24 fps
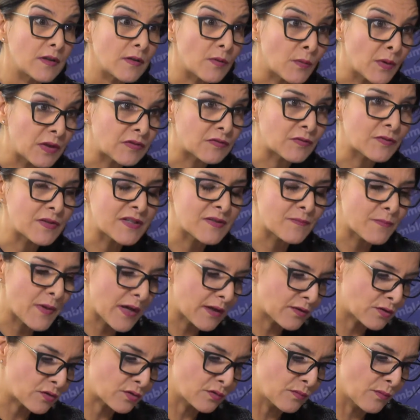with
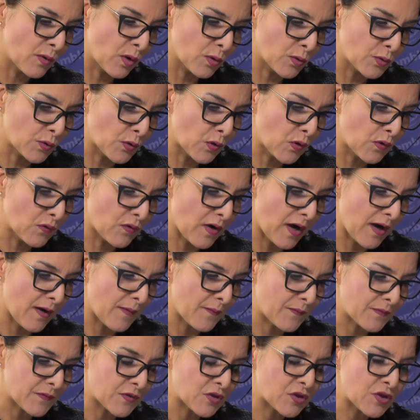respect to Moldova,
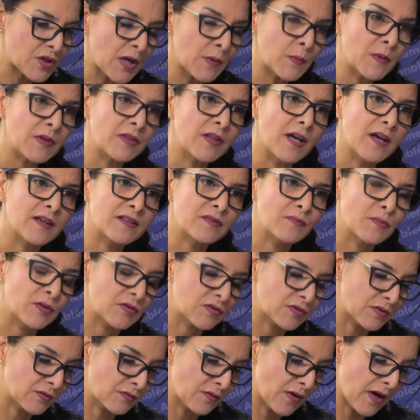share with us,
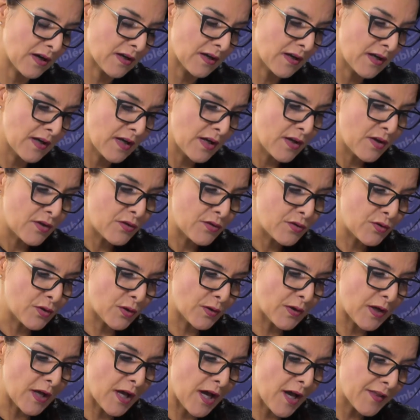Mr. Wach,
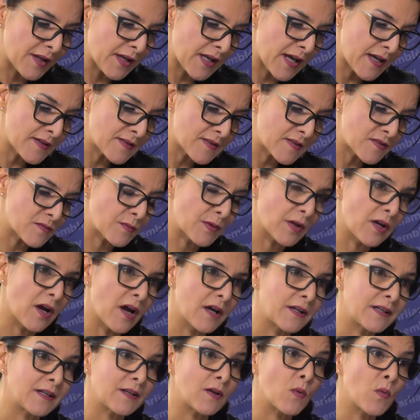your analysis
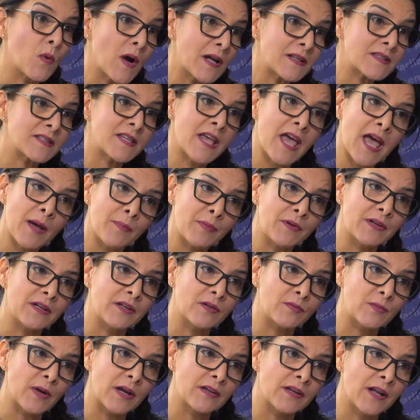regarding what's
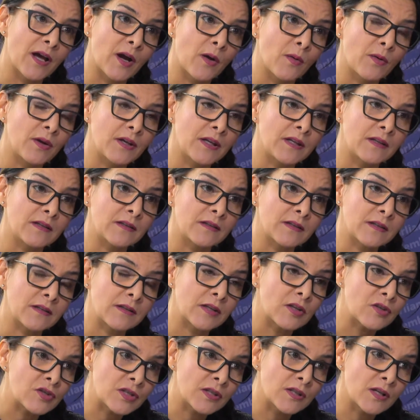happening right now in
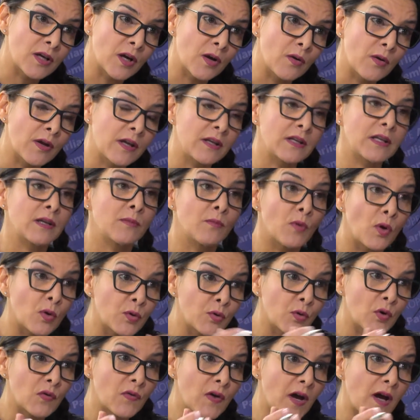Chișinău and in
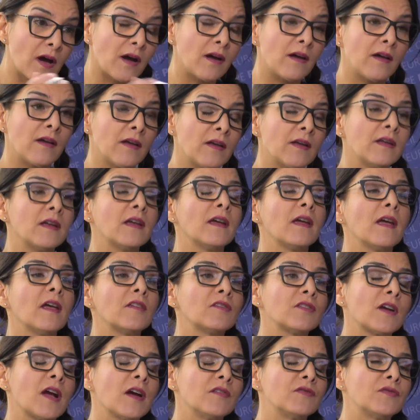Moldova as
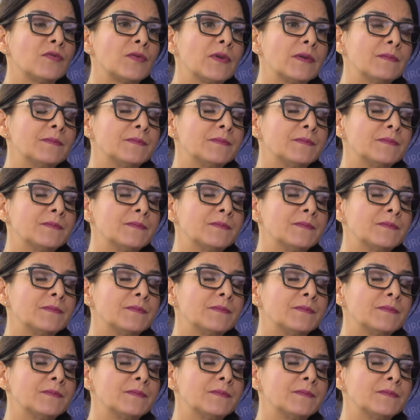a country.